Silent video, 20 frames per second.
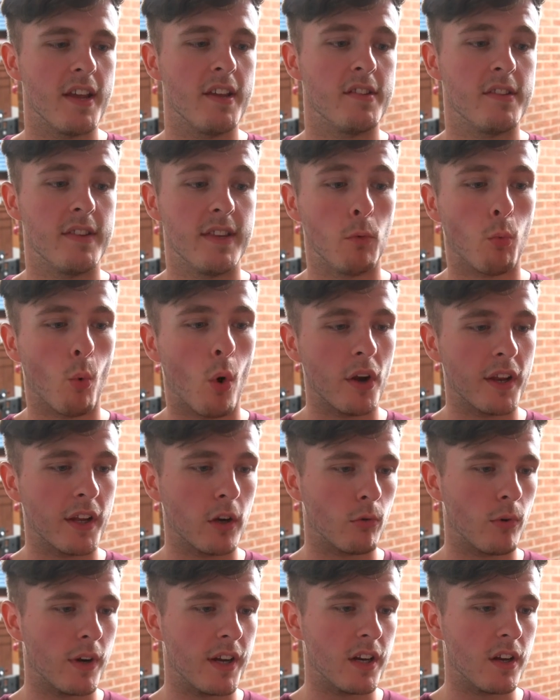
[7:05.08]
is the one
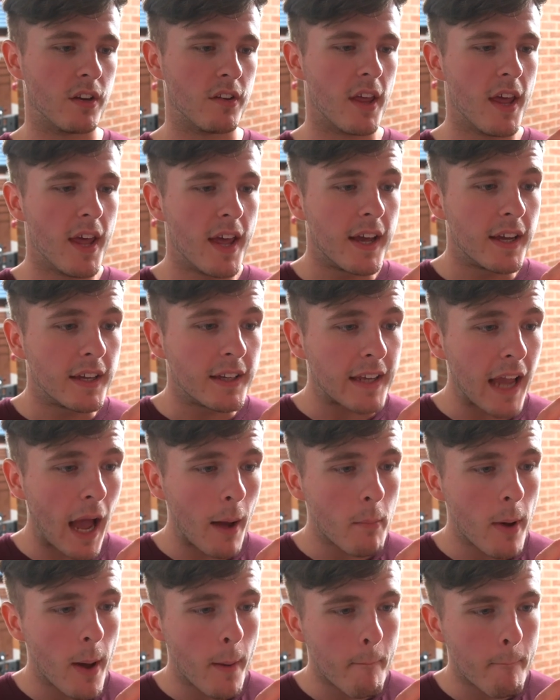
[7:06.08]
ingredient,
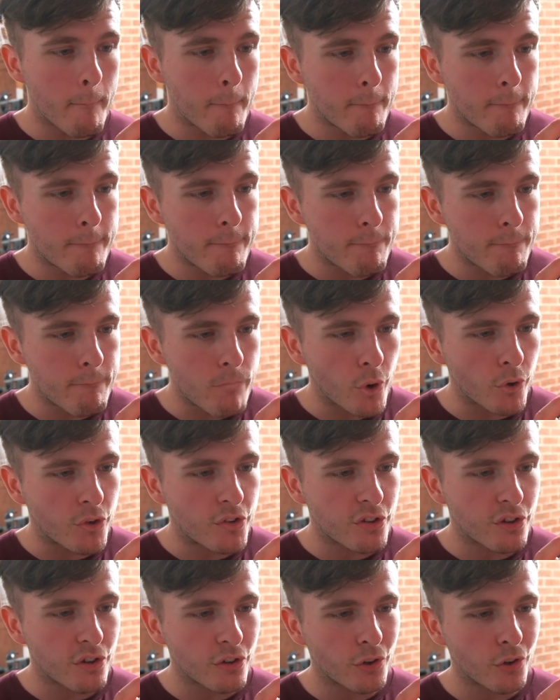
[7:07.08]
Gamma
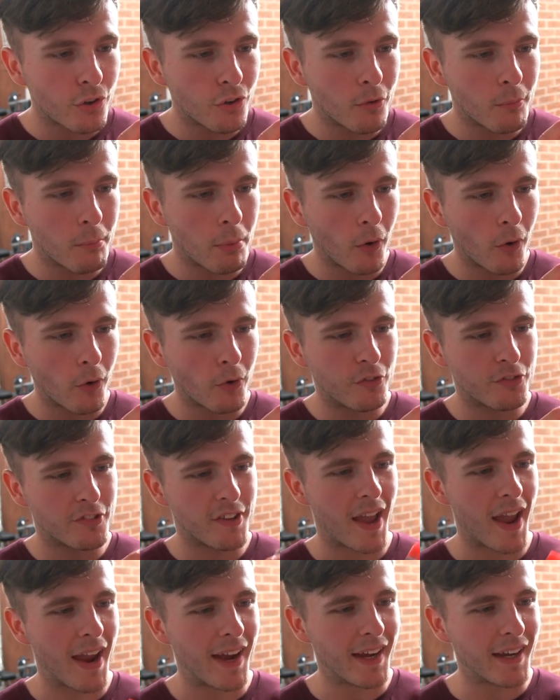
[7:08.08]

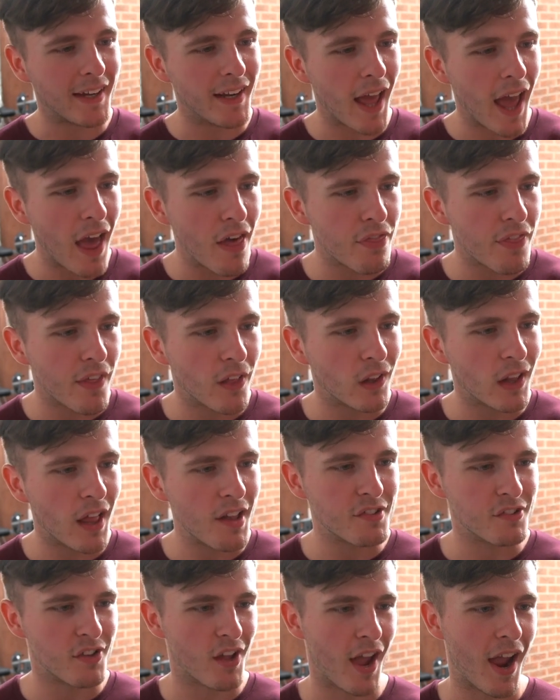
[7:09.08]
butyrotene ethyl
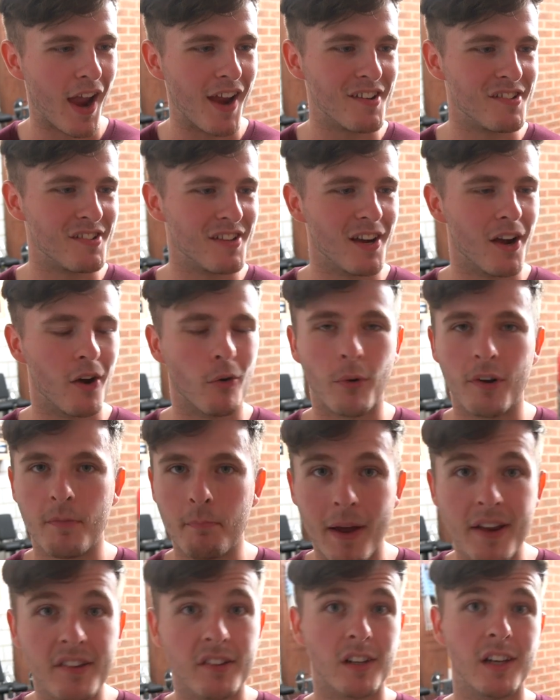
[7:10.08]
ester HCl, which
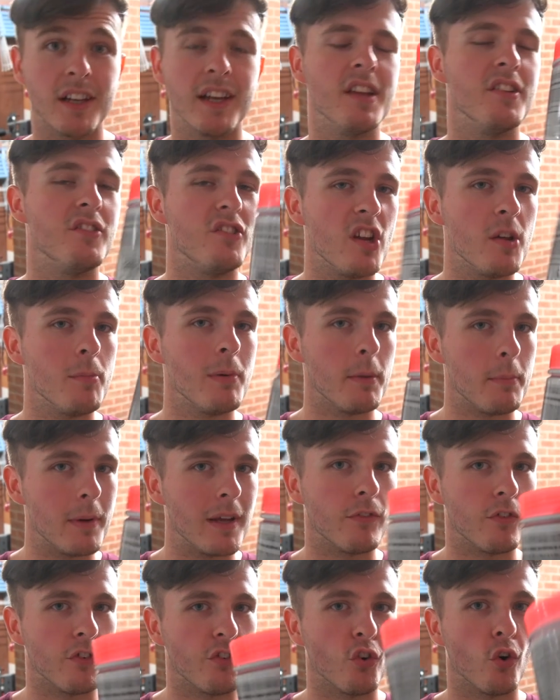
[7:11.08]
basically is
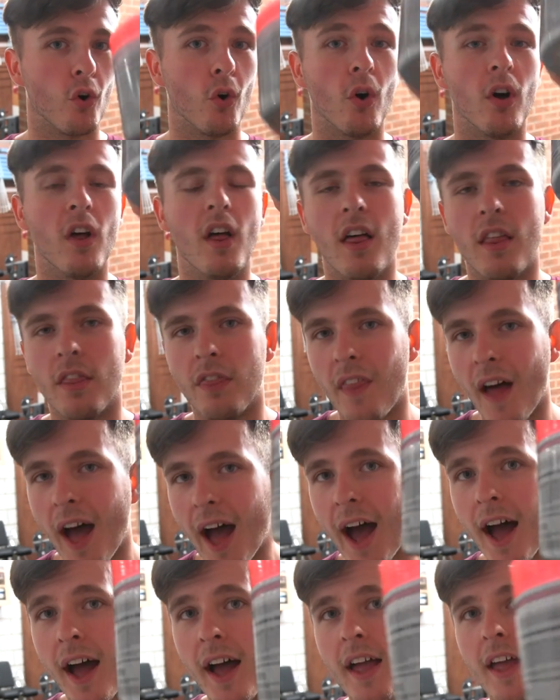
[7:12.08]
GBB for short.
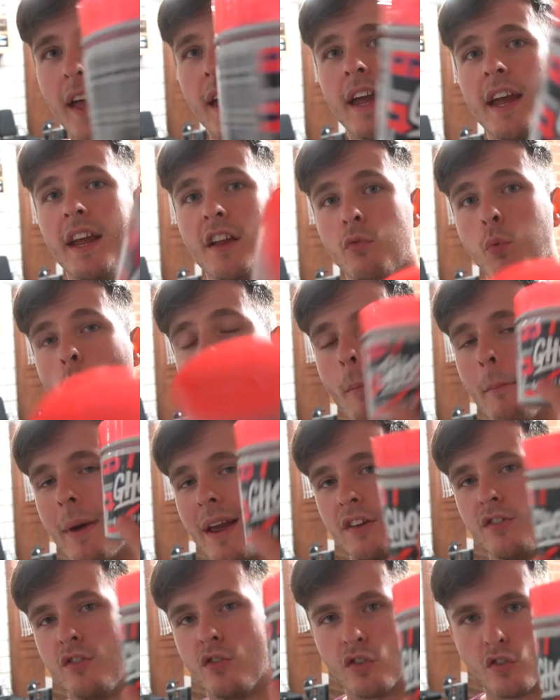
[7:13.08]
That is what
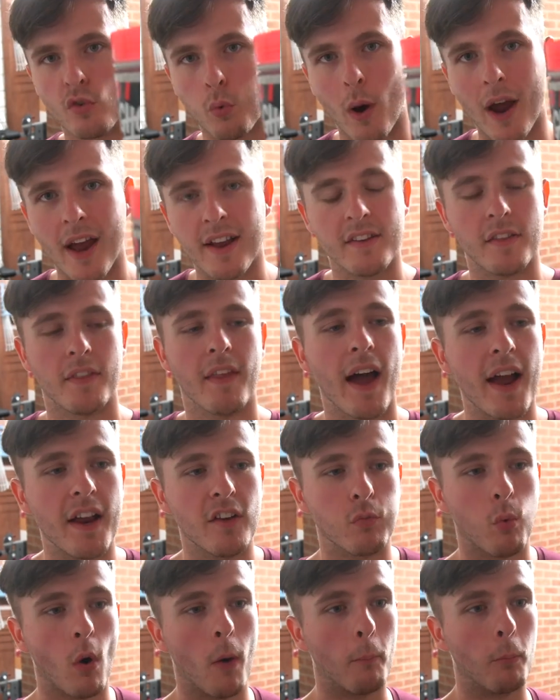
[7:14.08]
makes you sweat. That
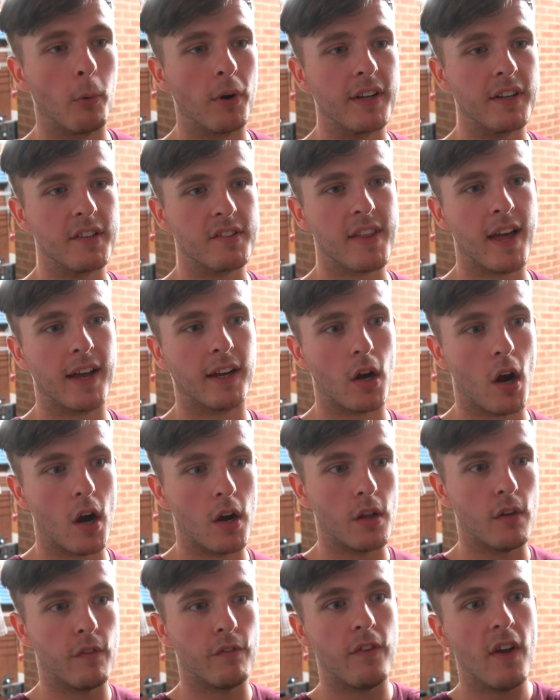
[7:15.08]
is what brings that
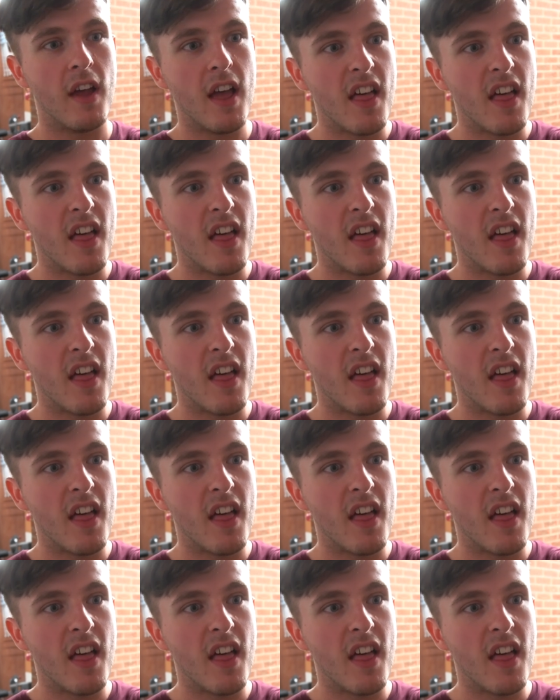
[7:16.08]
kind of,